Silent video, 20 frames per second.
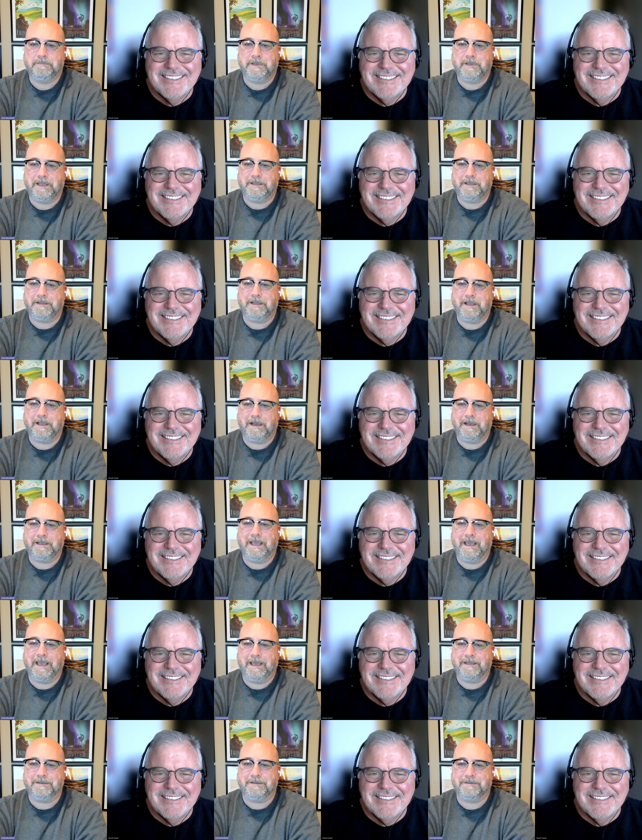Speaker 1: And
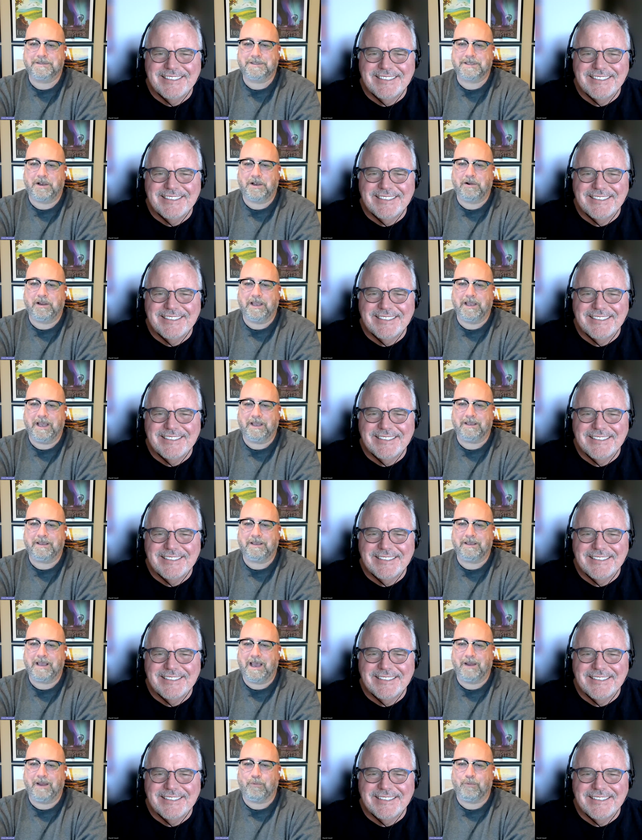again, sorry I,
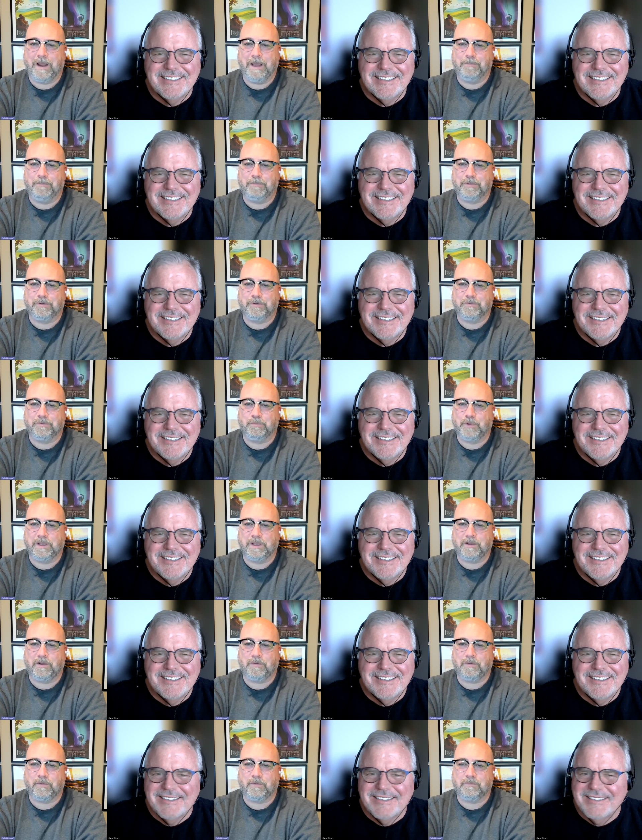I rambled,
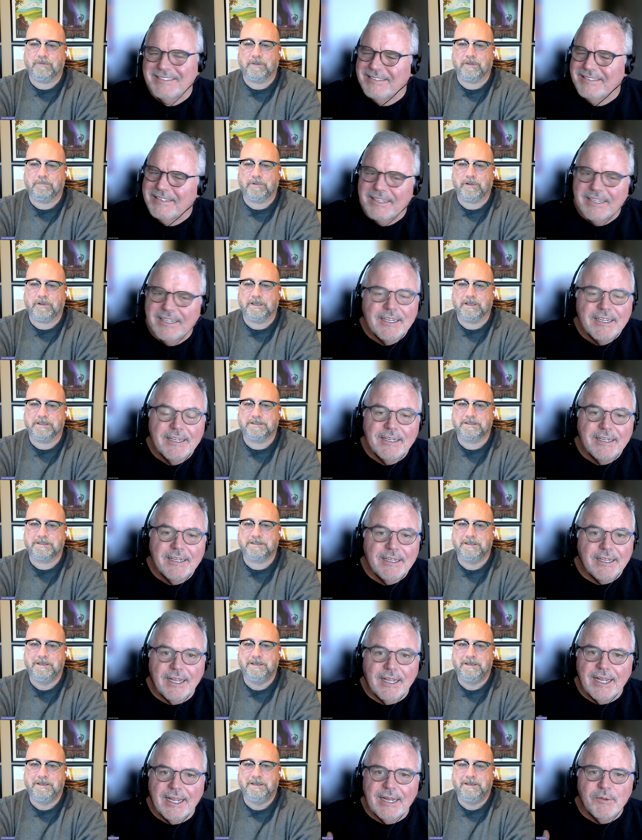went all over the
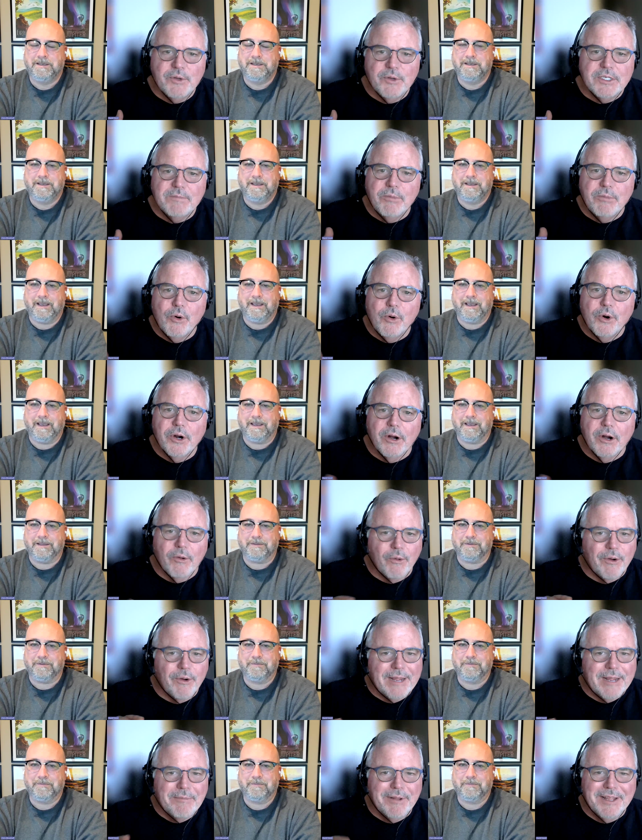place. I was born and, a
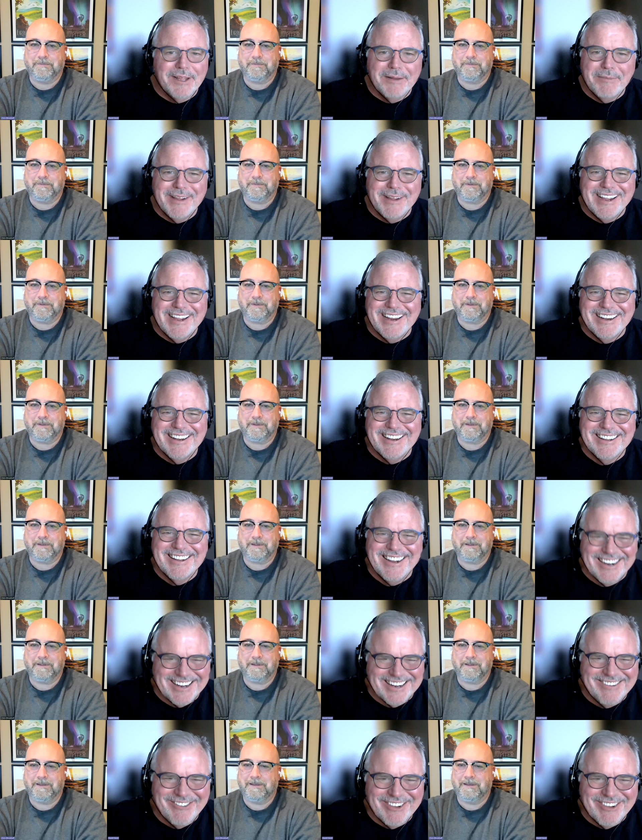
Speaker 2: rambling man.
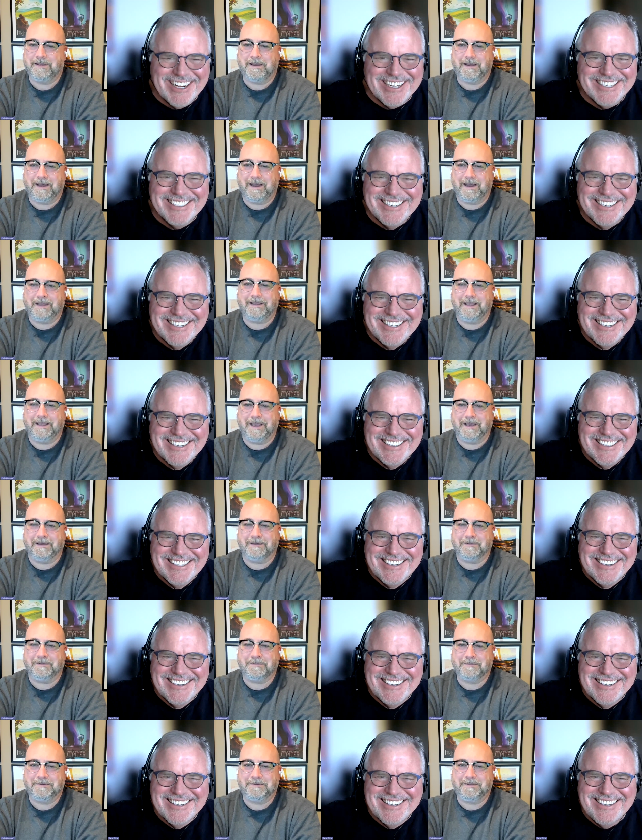I can relate. Uh,
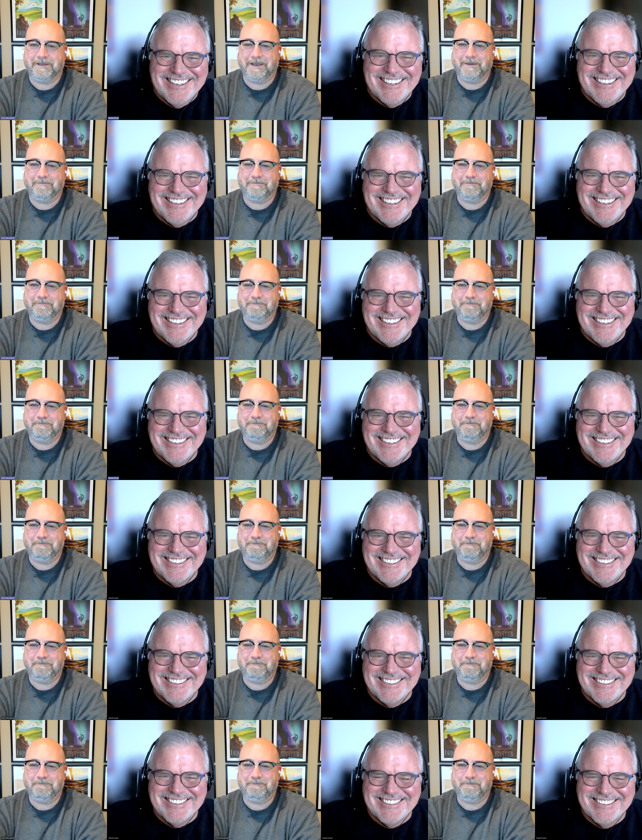yeah. Yep.
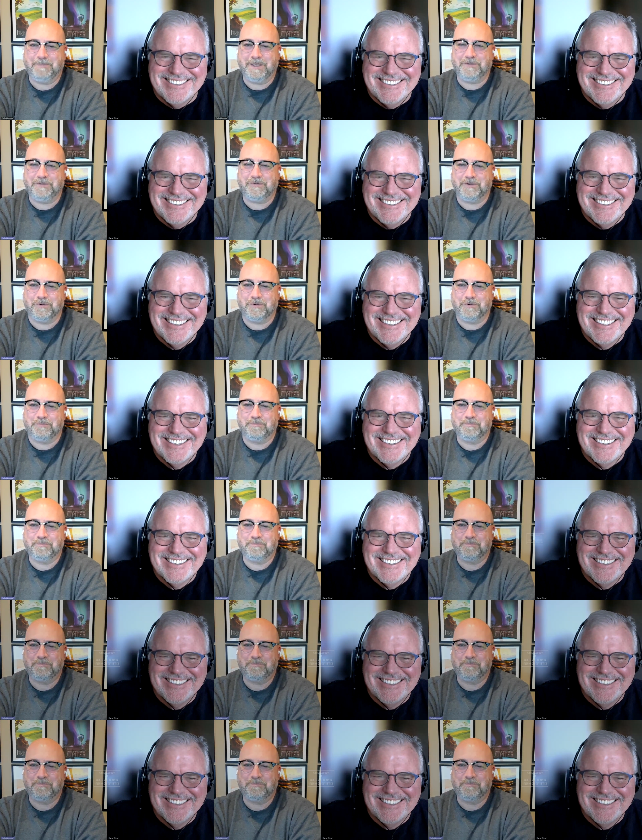Me too.